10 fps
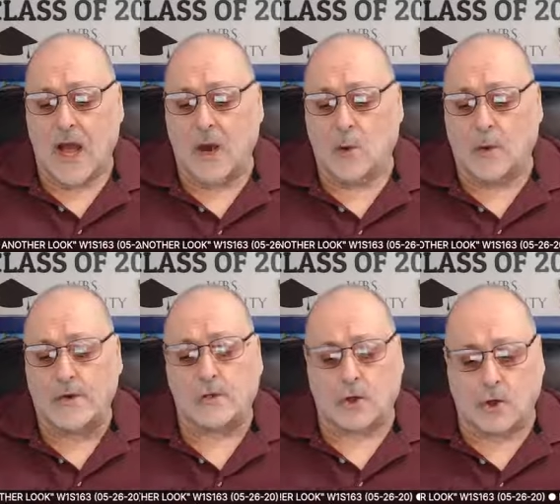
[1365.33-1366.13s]
uh,
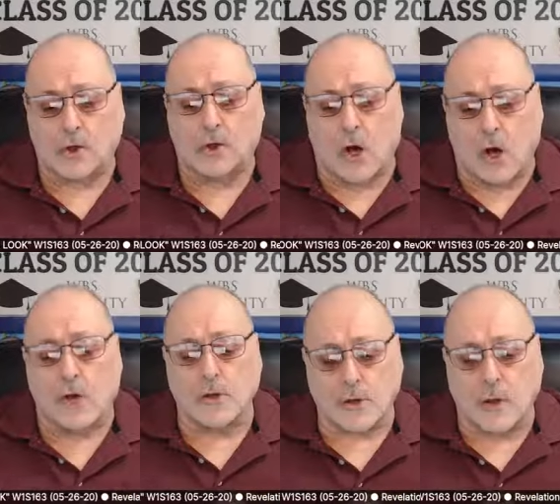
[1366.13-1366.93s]
which could
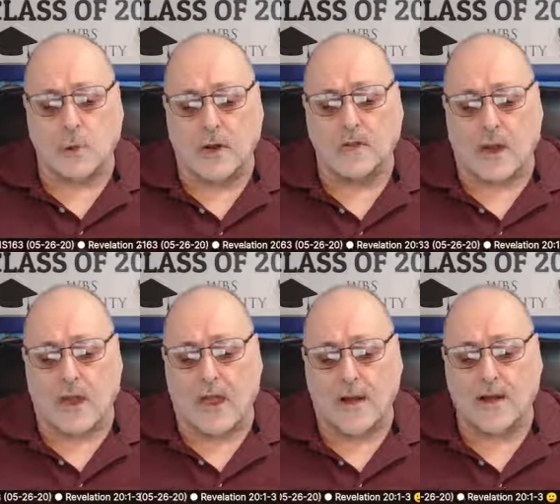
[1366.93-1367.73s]
also read the
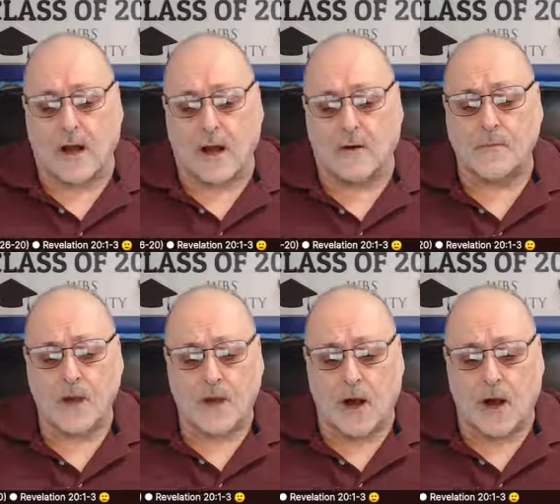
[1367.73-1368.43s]
light of